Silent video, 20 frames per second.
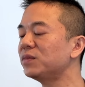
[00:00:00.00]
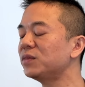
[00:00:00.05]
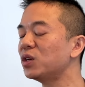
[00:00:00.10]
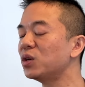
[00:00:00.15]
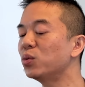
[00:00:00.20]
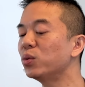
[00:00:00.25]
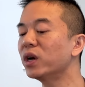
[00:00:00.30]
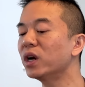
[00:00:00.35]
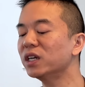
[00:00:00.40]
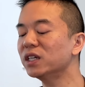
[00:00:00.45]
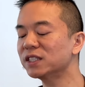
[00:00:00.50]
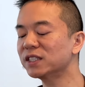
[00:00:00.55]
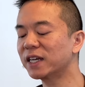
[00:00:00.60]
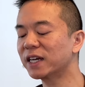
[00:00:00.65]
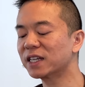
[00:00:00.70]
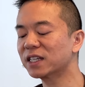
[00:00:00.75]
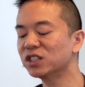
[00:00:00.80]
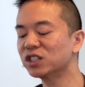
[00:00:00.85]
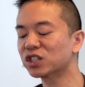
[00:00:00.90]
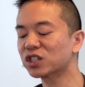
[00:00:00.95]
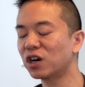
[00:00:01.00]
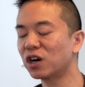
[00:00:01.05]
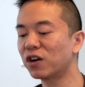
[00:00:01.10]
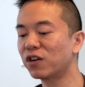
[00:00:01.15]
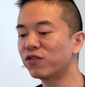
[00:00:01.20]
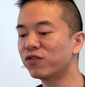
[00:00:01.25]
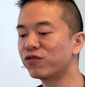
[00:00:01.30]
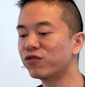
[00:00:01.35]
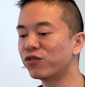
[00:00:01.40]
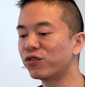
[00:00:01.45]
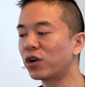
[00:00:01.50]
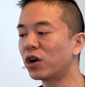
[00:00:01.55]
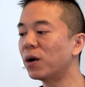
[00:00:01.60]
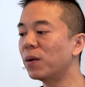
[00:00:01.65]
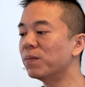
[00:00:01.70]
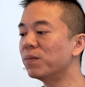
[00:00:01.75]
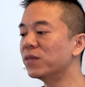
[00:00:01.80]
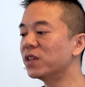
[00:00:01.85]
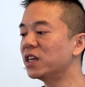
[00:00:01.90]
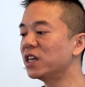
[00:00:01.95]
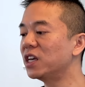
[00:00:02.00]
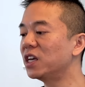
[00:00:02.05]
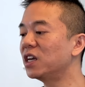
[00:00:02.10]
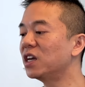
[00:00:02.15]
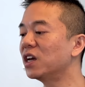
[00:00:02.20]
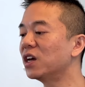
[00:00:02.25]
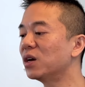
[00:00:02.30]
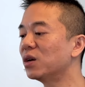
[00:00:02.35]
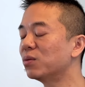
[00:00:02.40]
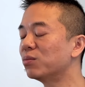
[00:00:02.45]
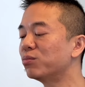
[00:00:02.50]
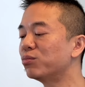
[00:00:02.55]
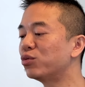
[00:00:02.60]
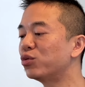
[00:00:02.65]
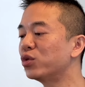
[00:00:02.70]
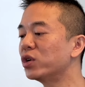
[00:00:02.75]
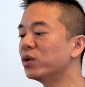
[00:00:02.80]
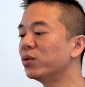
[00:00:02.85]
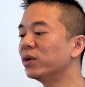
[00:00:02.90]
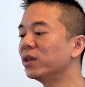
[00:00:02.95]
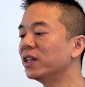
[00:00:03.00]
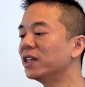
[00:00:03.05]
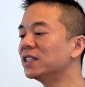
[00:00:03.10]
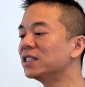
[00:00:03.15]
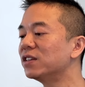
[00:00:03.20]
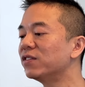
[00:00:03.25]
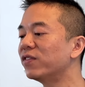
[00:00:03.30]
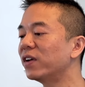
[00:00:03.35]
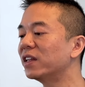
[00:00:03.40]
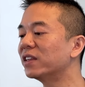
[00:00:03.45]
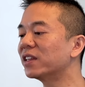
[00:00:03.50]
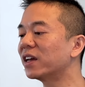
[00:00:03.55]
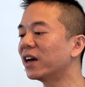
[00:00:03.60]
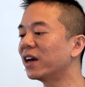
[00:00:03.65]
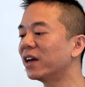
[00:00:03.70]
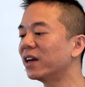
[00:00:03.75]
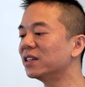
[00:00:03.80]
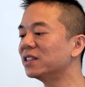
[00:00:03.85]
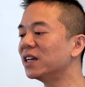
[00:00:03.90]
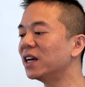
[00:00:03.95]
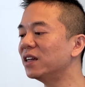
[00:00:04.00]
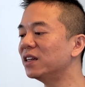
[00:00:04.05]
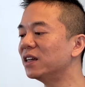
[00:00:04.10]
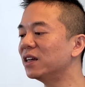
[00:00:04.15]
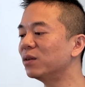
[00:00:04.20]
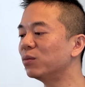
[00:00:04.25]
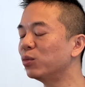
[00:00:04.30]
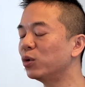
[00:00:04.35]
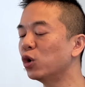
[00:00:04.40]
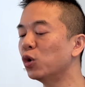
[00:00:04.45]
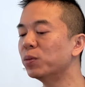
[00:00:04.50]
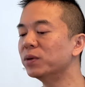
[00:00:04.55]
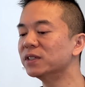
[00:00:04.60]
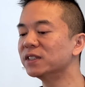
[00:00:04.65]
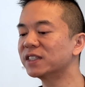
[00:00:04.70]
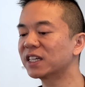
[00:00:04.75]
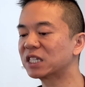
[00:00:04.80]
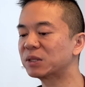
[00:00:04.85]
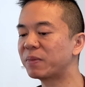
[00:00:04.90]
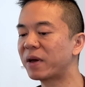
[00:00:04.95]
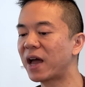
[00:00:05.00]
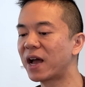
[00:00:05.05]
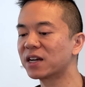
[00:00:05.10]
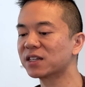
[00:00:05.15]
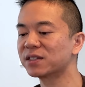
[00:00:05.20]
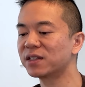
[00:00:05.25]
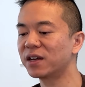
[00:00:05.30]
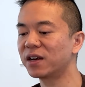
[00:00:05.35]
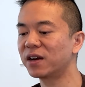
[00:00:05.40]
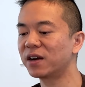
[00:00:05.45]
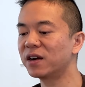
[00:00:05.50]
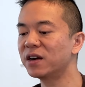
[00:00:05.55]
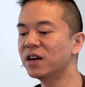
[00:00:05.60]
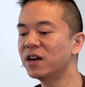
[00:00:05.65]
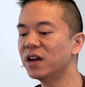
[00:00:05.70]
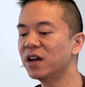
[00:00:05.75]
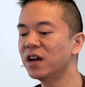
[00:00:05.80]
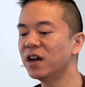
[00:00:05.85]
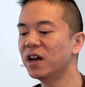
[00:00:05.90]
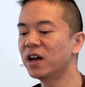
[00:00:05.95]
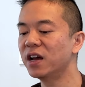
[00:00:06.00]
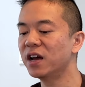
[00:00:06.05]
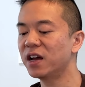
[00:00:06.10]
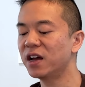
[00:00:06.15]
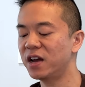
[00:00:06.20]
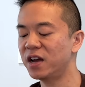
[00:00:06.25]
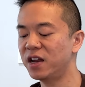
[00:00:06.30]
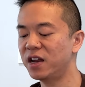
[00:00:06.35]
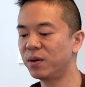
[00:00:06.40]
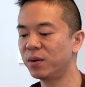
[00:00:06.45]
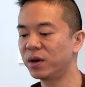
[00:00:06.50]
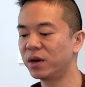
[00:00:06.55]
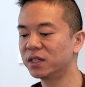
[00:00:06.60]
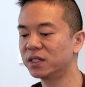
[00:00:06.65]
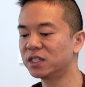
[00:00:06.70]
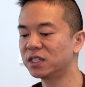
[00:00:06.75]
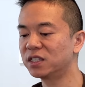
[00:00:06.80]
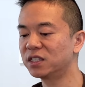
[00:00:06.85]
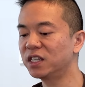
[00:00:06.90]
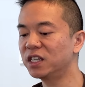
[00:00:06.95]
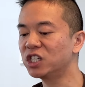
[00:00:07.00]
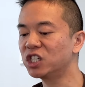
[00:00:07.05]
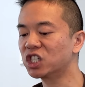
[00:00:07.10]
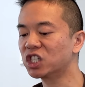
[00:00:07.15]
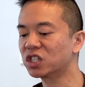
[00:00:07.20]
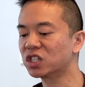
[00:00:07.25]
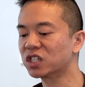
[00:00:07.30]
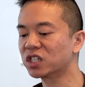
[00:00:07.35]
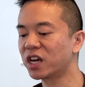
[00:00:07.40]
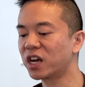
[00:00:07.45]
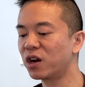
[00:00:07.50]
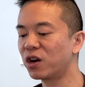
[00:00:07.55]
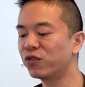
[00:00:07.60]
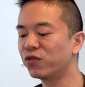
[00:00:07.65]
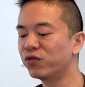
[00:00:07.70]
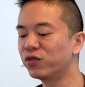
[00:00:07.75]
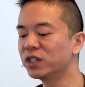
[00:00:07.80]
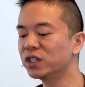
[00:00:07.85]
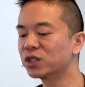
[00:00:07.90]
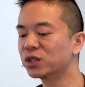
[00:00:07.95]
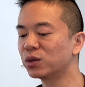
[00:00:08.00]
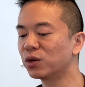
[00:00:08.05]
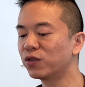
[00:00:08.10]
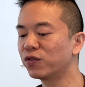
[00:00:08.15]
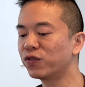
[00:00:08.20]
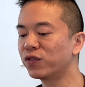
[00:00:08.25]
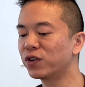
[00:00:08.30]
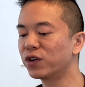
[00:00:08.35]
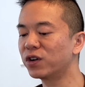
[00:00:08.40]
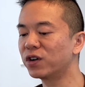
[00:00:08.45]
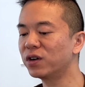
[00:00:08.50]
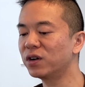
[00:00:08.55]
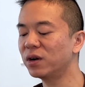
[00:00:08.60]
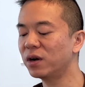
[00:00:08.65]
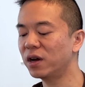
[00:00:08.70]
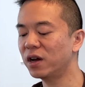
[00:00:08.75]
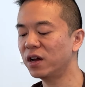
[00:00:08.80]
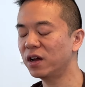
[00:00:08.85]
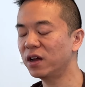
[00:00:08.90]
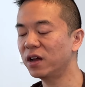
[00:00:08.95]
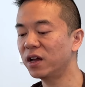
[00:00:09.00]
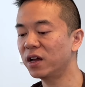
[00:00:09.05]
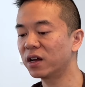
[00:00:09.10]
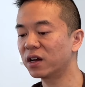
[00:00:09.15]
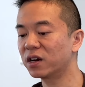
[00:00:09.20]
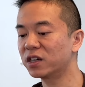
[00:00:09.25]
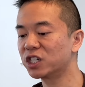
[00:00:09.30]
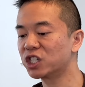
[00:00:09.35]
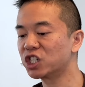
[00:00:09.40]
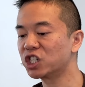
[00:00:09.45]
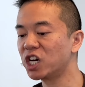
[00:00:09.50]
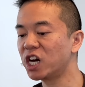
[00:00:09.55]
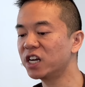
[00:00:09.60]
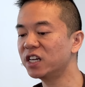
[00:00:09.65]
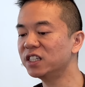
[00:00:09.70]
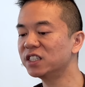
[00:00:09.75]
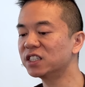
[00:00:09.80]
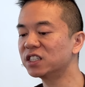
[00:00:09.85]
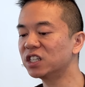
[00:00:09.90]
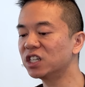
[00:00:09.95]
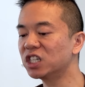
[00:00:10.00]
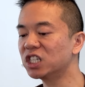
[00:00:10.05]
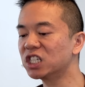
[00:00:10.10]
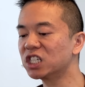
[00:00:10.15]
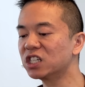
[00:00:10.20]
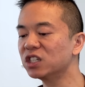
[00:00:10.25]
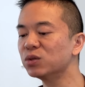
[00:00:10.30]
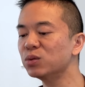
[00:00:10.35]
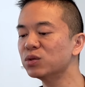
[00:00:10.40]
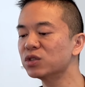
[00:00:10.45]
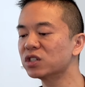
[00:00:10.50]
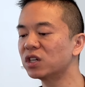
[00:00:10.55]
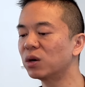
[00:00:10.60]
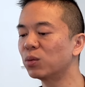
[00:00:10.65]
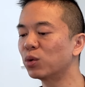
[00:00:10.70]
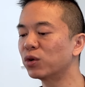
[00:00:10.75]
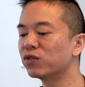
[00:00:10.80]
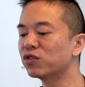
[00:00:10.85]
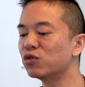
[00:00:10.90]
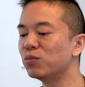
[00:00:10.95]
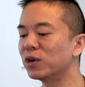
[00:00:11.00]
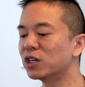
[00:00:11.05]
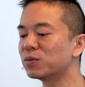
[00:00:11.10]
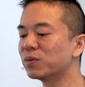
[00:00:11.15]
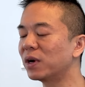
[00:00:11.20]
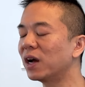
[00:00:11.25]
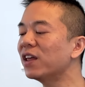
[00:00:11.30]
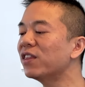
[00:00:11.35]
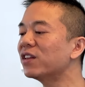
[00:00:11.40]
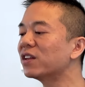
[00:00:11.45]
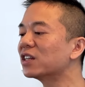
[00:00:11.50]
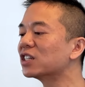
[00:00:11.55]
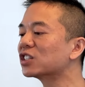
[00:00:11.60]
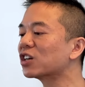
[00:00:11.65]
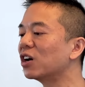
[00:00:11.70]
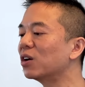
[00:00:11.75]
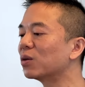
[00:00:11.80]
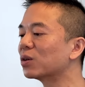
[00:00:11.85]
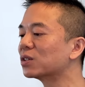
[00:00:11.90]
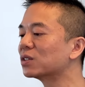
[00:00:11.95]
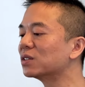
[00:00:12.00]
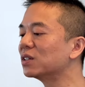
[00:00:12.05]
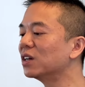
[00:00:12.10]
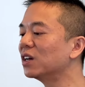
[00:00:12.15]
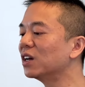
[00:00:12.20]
we got a second Scar from the pre-release event that I attended. We opened 6 packs there, and then we got a Stitch, Carefree Surfer. I got a shiny Stitch. This one's not worth too much, but I think this card looks